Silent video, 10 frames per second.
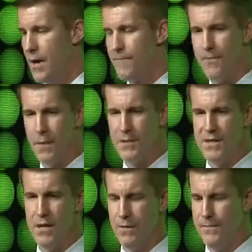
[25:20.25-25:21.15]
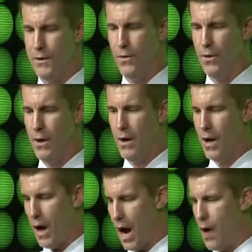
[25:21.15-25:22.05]
From a single view,
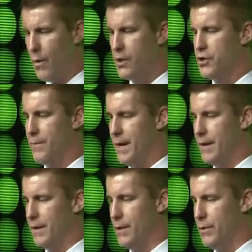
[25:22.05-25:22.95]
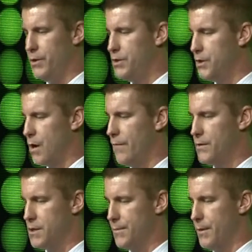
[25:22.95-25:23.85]
all while dramatically reducing all
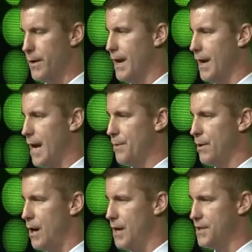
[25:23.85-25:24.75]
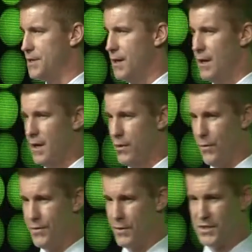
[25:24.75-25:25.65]
those support and capital costs
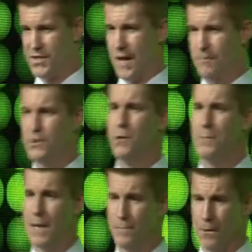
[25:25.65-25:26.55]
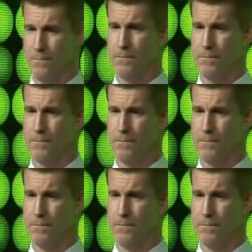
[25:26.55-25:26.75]
with those same two people.